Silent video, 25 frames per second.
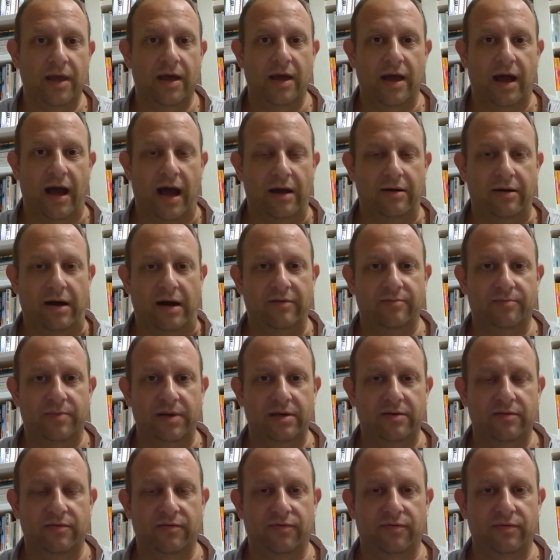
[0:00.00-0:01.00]
I've
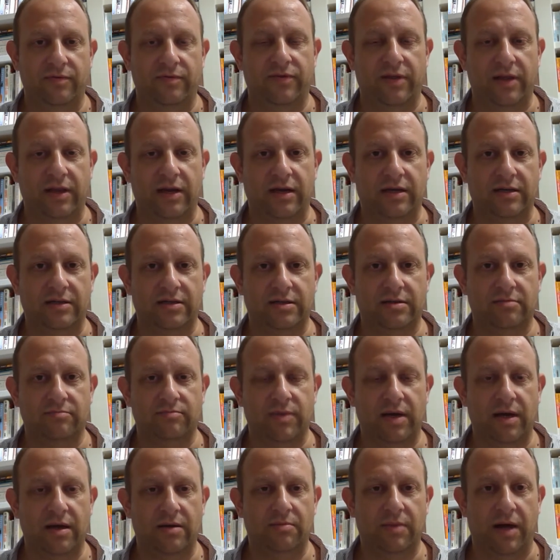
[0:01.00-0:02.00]
been for the last.
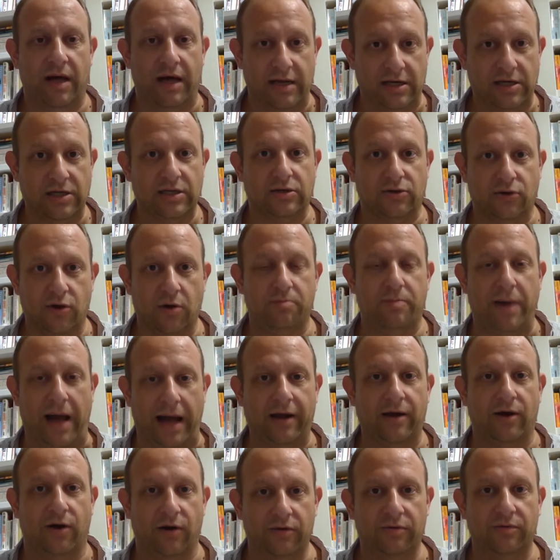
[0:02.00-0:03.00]
I just got
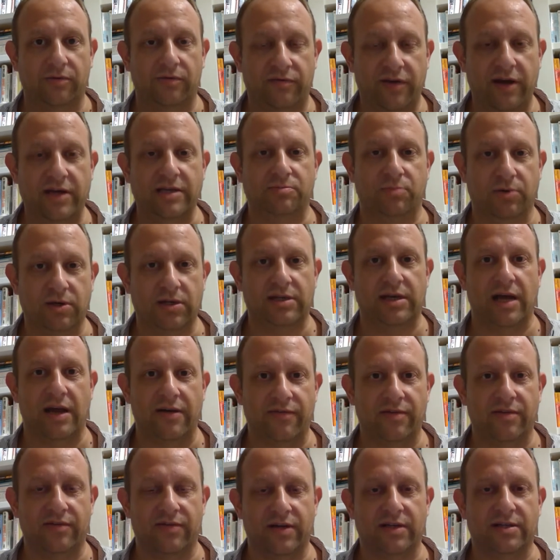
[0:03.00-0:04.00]
back on Facebook today for
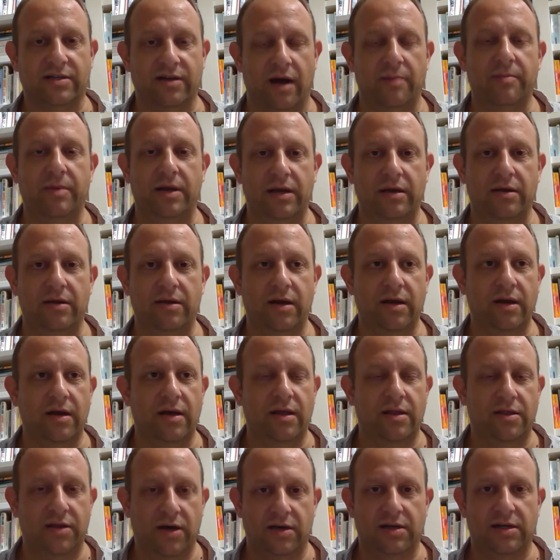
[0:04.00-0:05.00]
the first time in
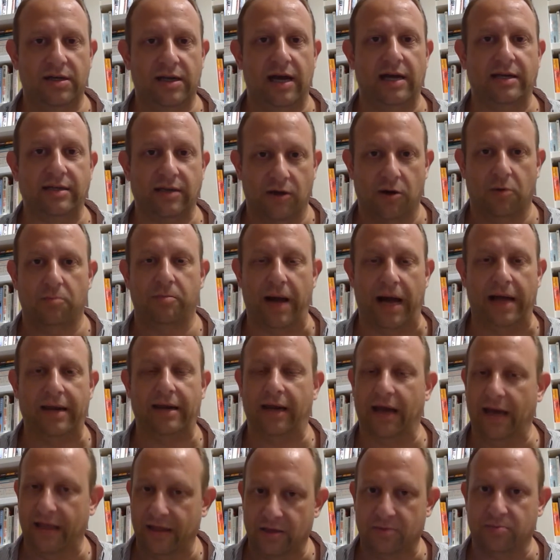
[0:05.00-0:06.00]
30 days. I got banned
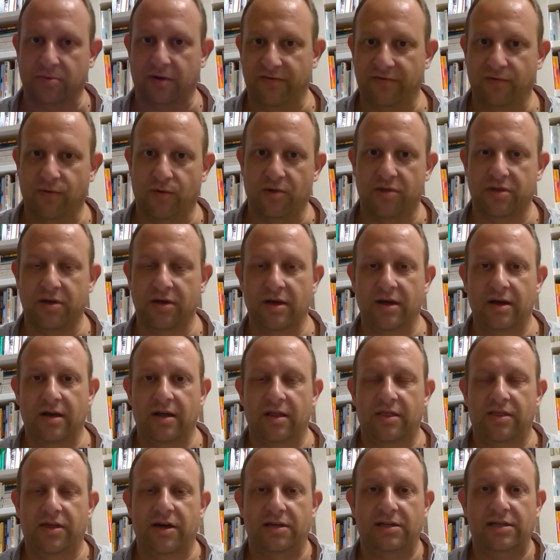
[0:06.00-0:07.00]
again. That's my 4th
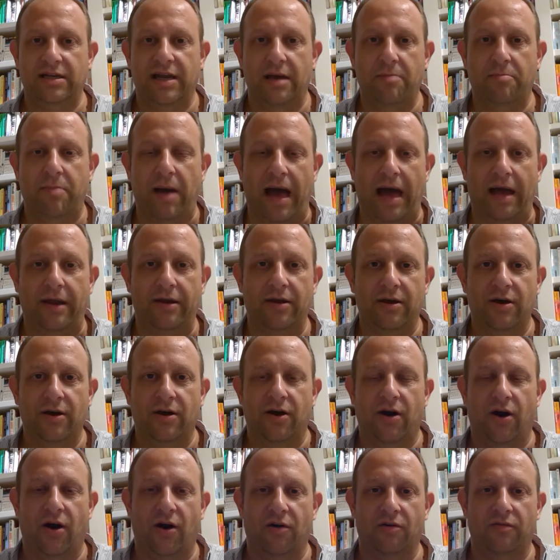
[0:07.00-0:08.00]
30-day ban
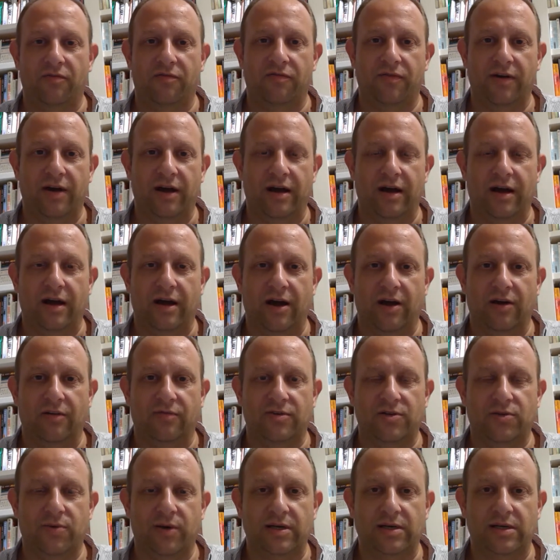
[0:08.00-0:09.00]
of
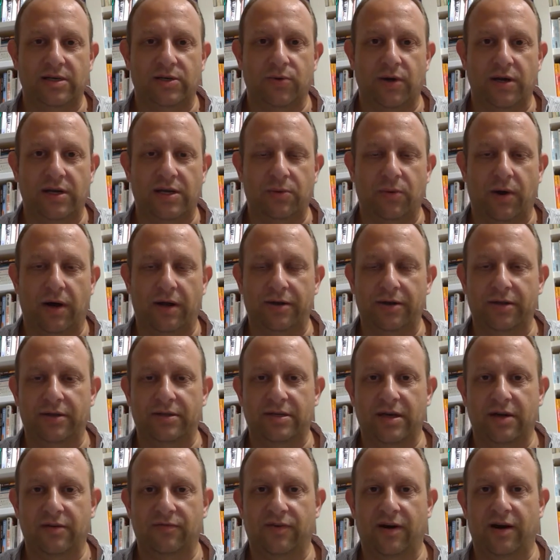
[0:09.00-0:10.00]
2021
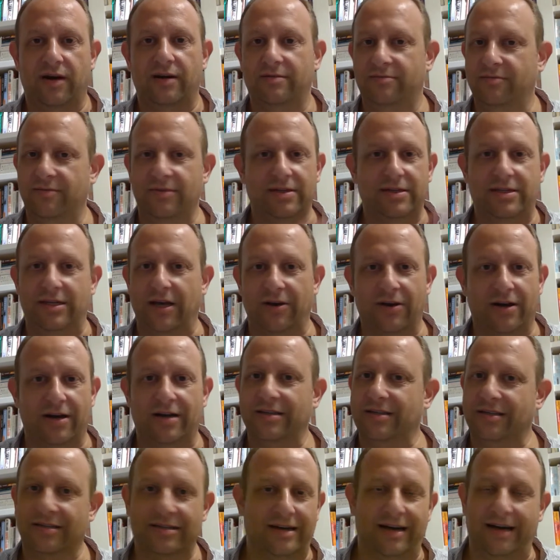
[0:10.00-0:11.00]
so far. Don't
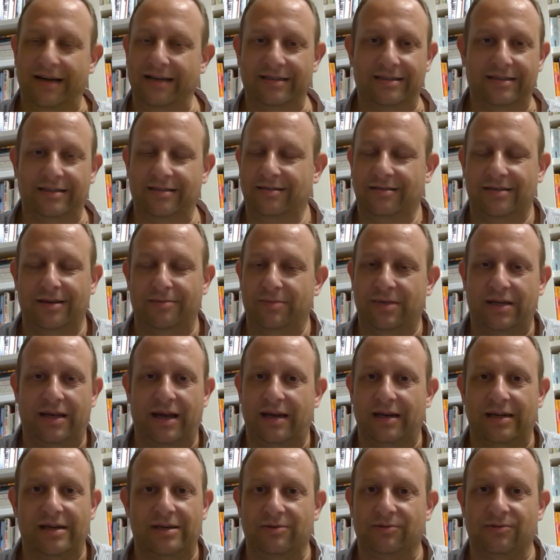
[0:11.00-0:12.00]
ask. I seem to get
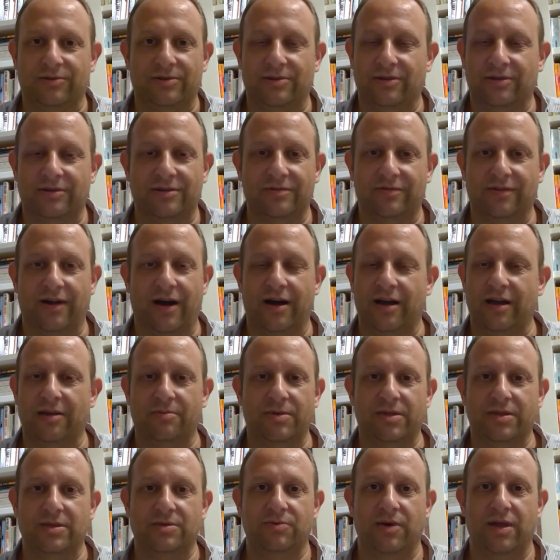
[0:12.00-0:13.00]
into all sorts of
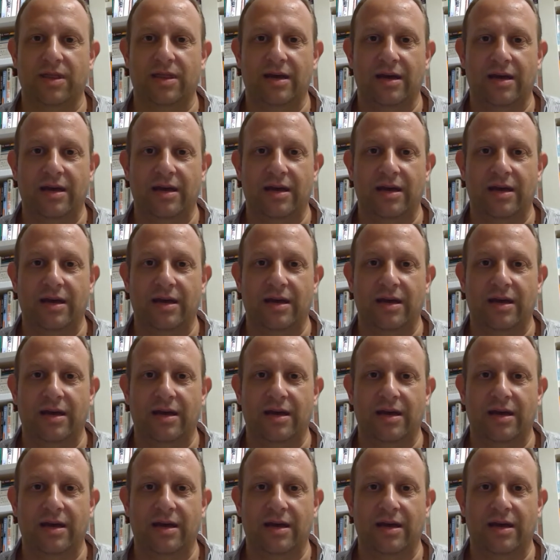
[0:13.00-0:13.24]
arguments with